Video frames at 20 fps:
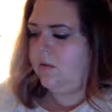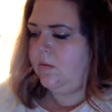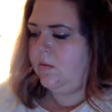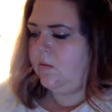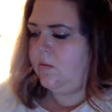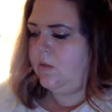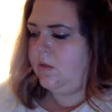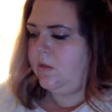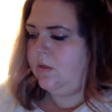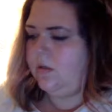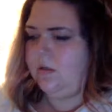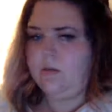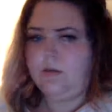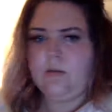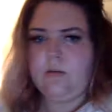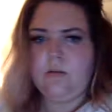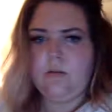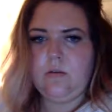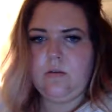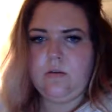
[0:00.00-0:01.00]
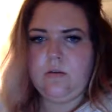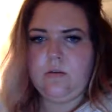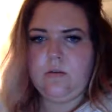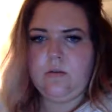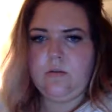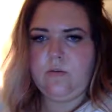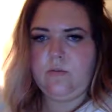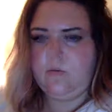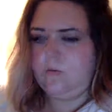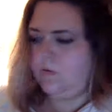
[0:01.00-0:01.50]

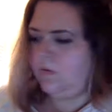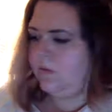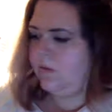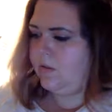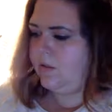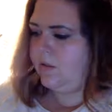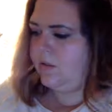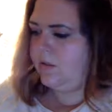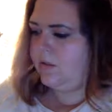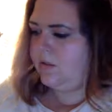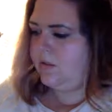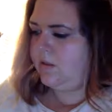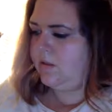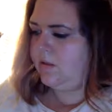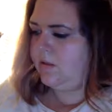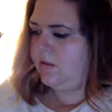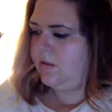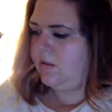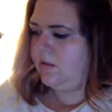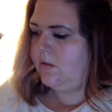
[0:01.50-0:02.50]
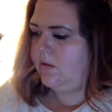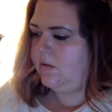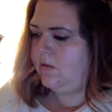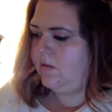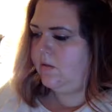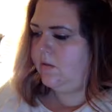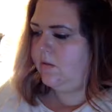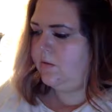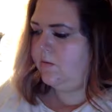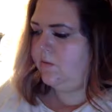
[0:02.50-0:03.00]
1/4
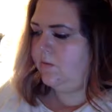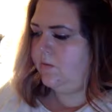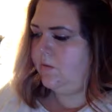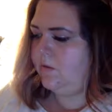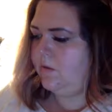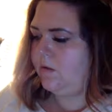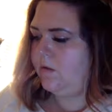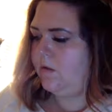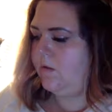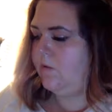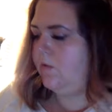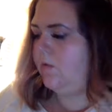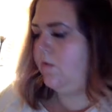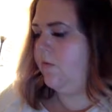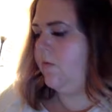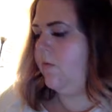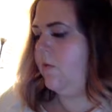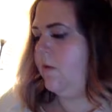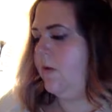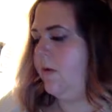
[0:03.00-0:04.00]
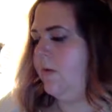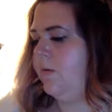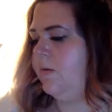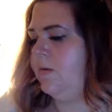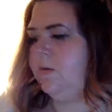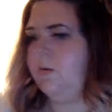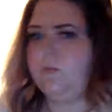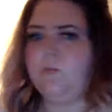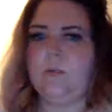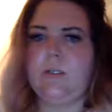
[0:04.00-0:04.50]
4 over 4
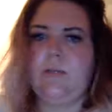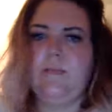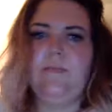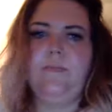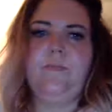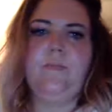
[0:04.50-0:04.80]
equals 1.